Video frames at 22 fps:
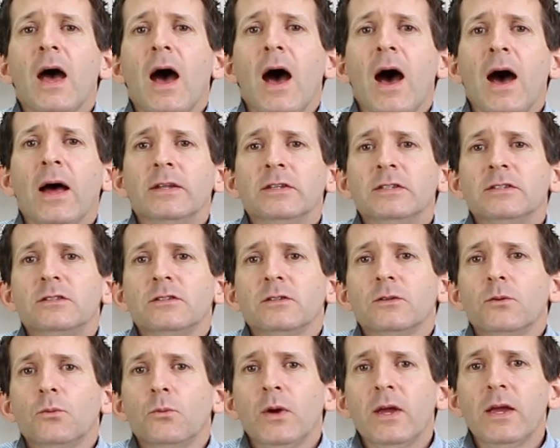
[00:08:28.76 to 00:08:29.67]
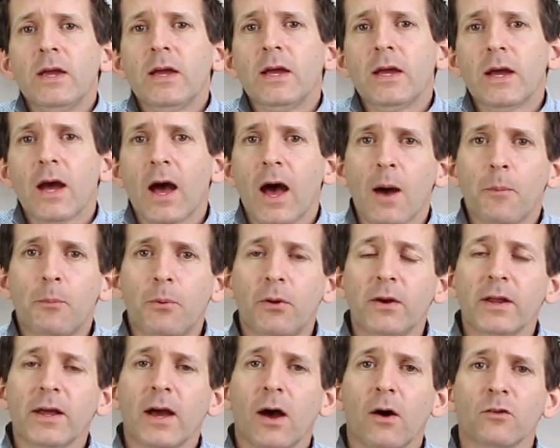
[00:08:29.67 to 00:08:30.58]
And we are
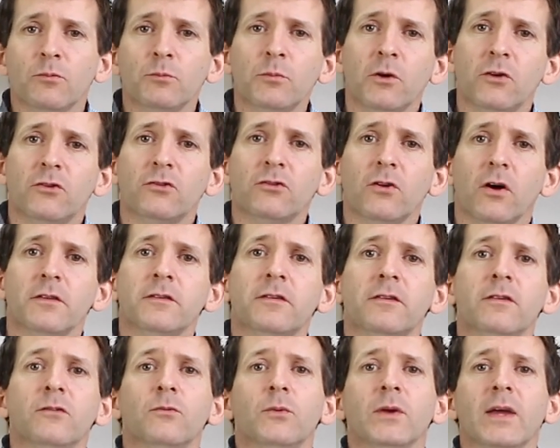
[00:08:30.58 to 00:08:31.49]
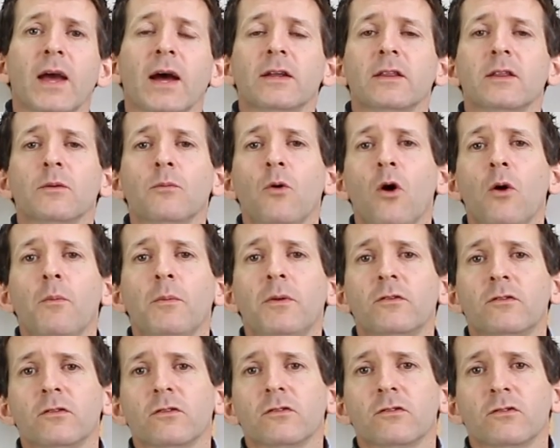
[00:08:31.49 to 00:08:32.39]
putting out as much content as we can at the
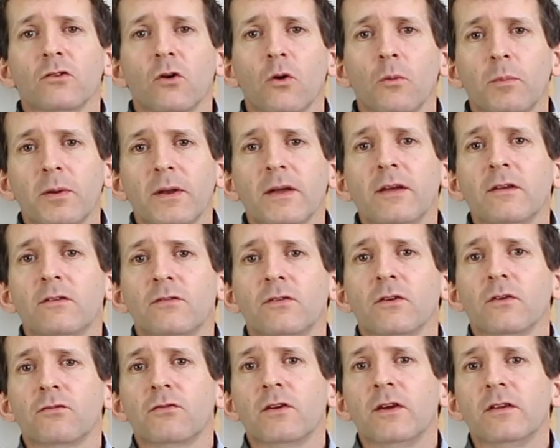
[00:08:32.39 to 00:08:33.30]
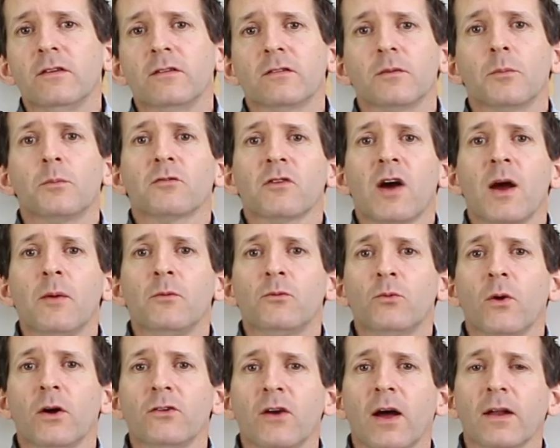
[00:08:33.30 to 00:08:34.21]
moment. So please feel free to subscribe
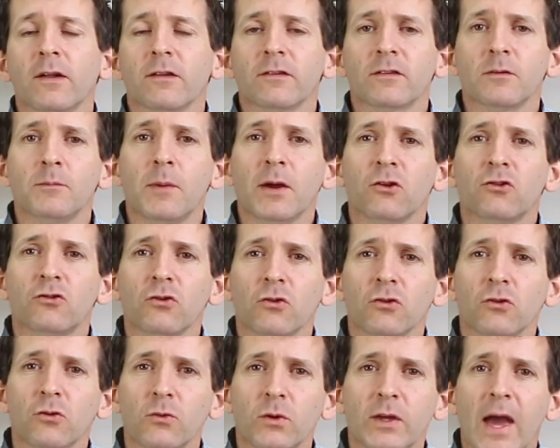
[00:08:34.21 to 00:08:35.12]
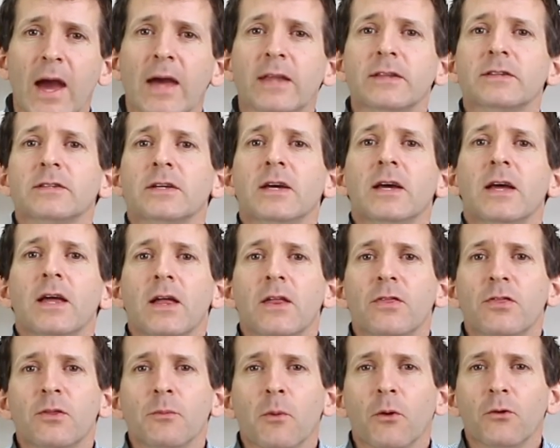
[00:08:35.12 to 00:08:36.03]
to our channel to make sure you get
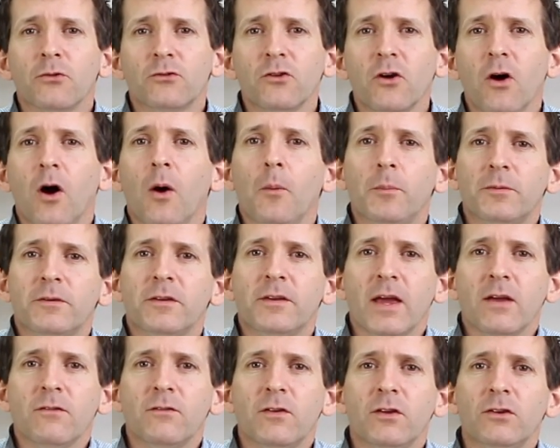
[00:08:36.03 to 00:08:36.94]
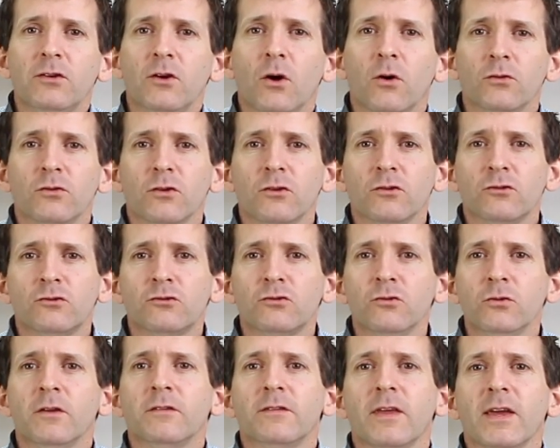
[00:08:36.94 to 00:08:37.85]
the most up-to-date videos as
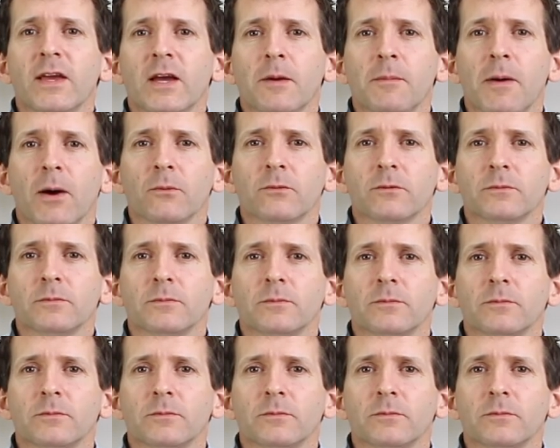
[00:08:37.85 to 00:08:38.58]
soon as they come out.